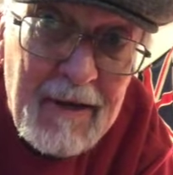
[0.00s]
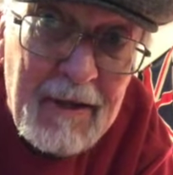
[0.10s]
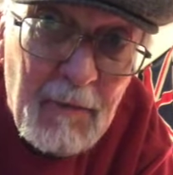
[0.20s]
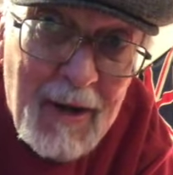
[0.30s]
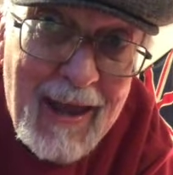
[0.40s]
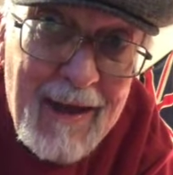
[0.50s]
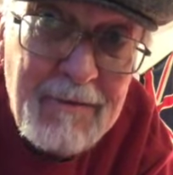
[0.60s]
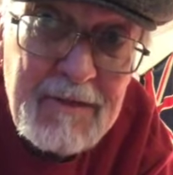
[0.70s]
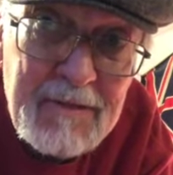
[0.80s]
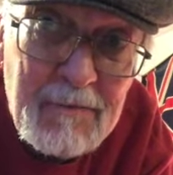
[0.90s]
You know, you want an
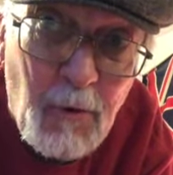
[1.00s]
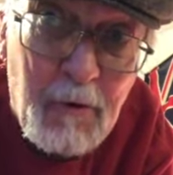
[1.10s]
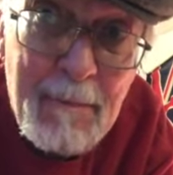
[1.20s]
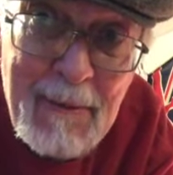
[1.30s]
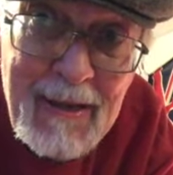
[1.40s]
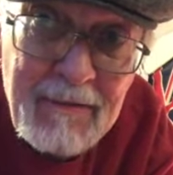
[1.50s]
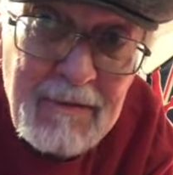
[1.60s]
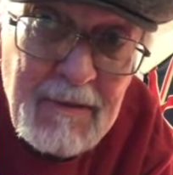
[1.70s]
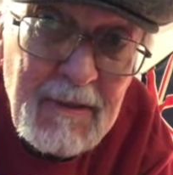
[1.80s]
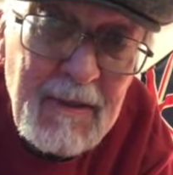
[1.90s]
ounce, quarter
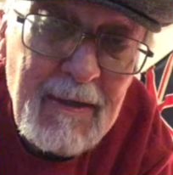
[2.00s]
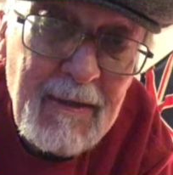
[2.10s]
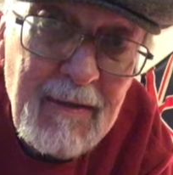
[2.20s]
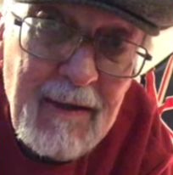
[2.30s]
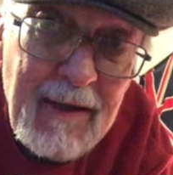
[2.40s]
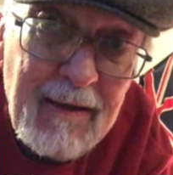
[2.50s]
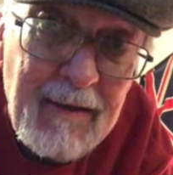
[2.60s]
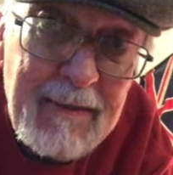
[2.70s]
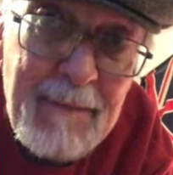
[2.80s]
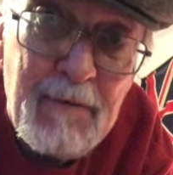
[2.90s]
pound? And
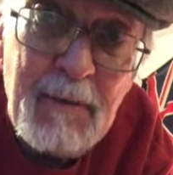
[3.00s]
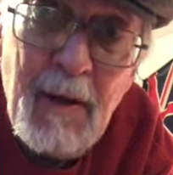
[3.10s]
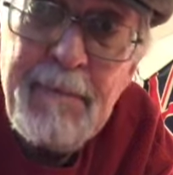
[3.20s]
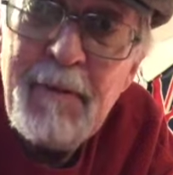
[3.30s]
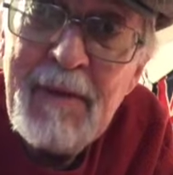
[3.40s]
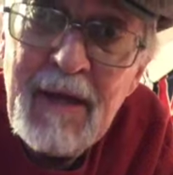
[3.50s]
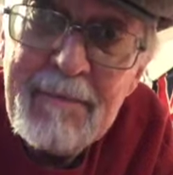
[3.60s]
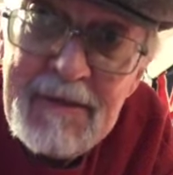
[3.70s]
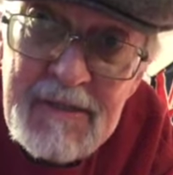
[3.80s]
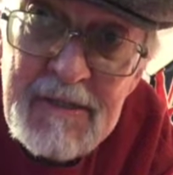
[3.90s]
that pretty well put me out
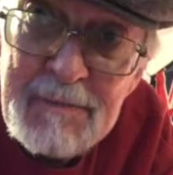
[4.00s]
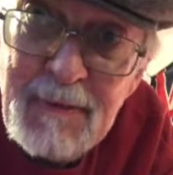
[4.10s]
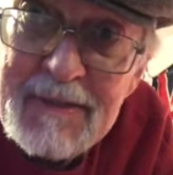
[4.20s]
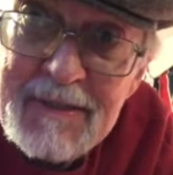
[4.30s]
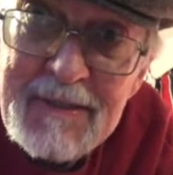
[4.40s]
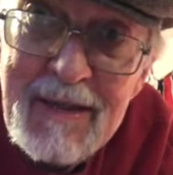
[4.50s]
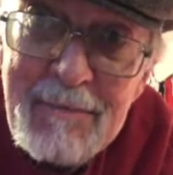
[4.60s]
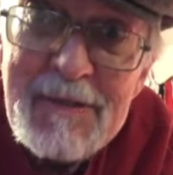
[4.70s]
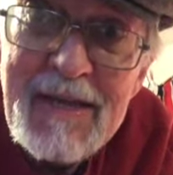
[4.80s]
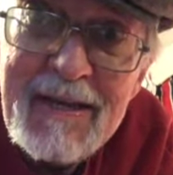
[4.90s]
of business. But
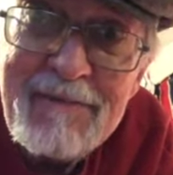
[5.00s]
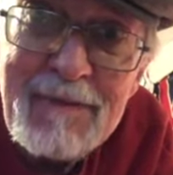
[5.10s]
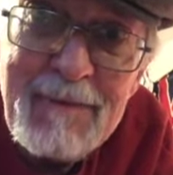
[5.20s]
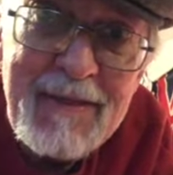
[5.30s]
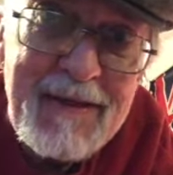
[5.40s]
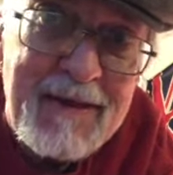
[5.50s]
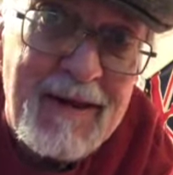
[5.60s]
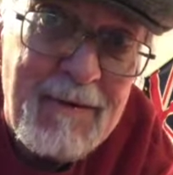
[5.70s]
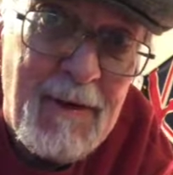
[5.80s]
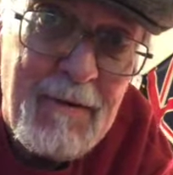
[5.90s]
that was the end of it by then.
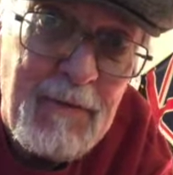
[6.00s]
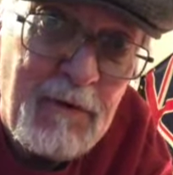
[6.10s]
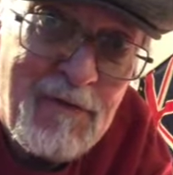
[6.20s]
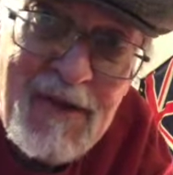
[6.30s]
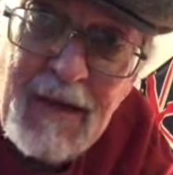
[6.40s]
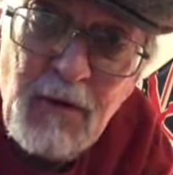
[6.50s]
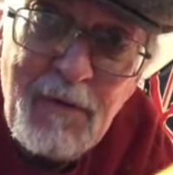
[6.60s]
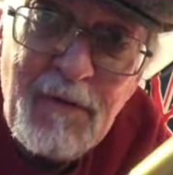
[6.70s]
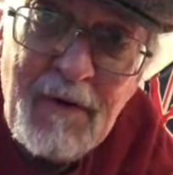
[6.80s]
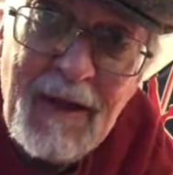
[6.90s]
Anyway, we moved to
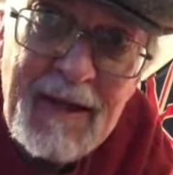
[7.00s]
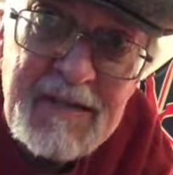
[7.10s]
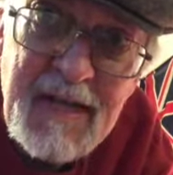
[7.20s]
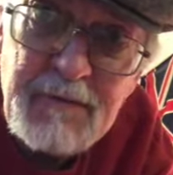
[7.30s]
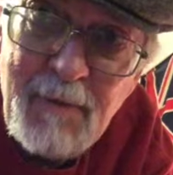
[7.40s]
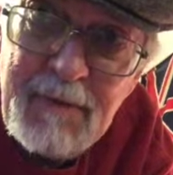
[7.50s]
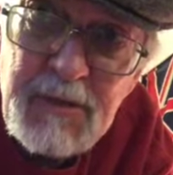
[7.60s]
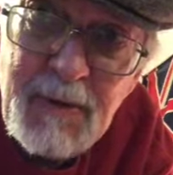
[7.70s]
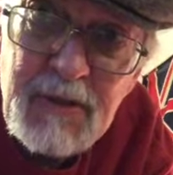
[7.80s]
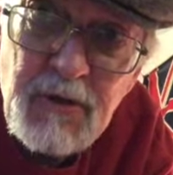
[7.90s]
Vancouver, and I guess that's when we
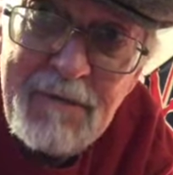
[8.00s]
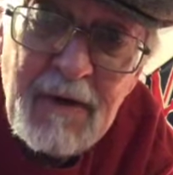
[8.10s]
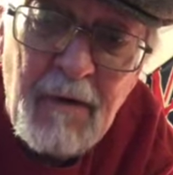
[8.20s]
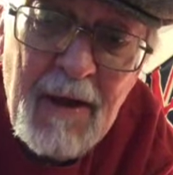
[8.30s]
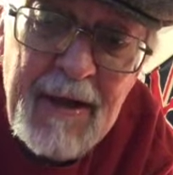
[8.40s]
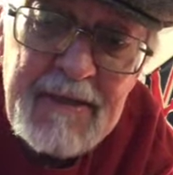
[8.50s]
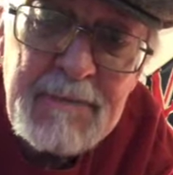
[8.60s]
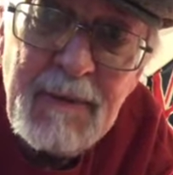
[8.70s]
switched over to grass.